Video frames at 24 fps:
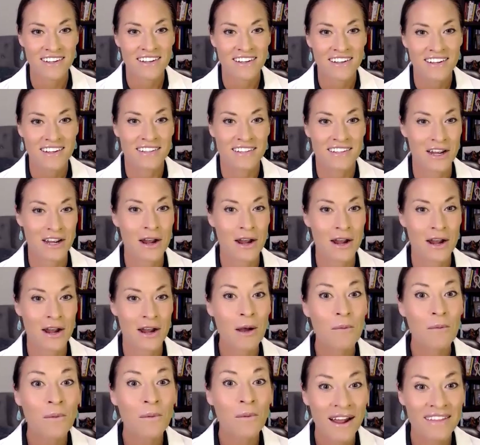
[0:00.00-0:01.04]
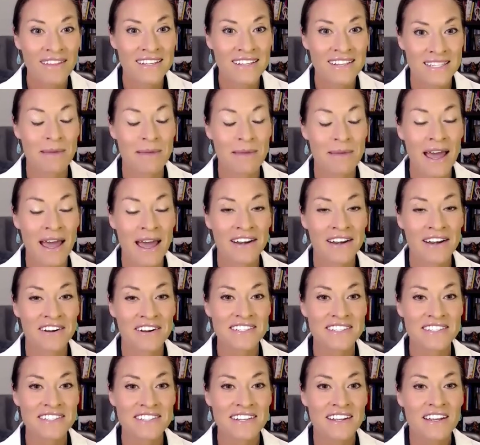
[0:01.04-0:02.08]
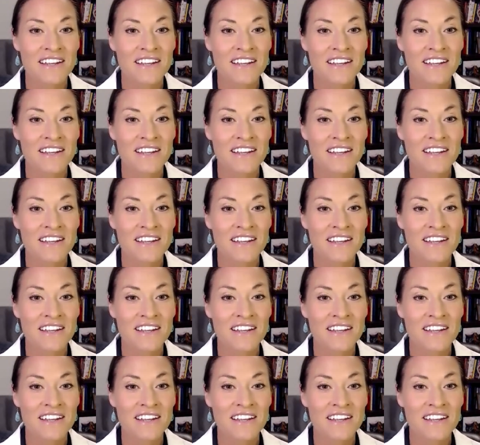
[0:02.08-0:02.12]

Let's talk about why this matters.